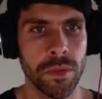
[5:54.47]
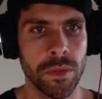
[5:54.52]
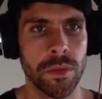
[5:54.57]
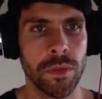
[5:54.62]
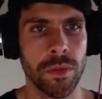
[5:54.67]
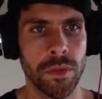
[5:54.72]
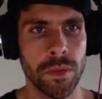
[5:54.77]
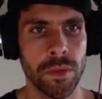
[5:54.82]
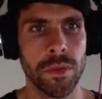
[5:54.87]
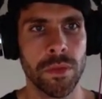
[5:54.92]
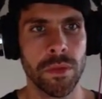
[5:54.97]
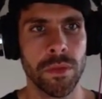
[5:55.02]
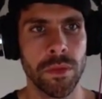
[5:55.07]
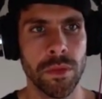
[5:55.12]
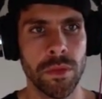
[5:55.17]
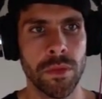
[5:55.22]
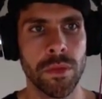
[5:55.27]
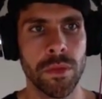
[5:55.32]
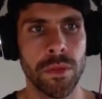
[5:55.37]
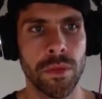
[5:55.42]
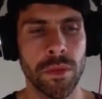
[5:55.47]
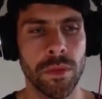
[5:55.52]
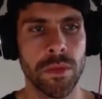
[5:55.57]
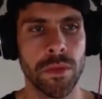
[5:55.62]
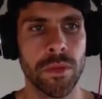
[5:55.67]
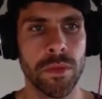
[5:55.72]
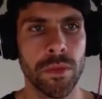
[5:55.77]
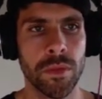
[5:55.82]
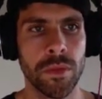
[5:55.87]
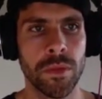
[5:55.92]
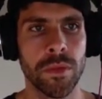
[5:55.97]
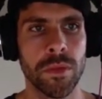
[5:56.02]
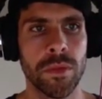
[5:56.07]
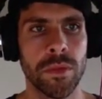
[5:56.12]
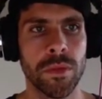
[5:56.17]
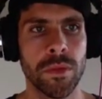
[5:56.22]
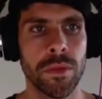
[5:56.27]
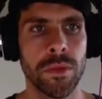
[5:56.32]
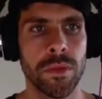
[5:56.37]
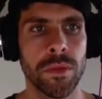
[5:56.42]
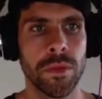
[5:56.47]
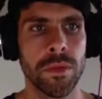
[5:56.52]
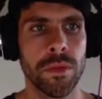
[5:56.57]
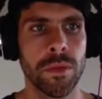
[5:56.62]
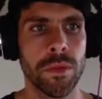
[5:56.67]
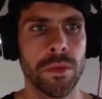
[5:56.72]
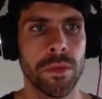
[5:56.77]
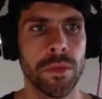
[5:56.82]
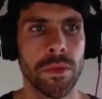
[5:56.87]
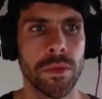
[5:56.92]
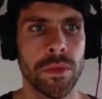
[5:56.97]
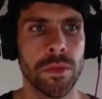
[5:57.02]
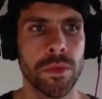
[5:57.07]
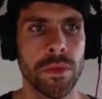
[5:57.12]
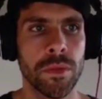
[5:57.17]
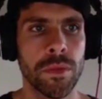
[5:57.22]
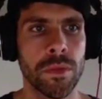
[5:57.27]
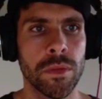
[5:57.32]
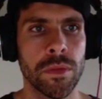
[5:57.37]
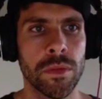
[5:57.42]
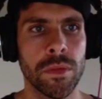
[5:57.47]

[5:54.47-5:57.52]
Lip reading: (silent)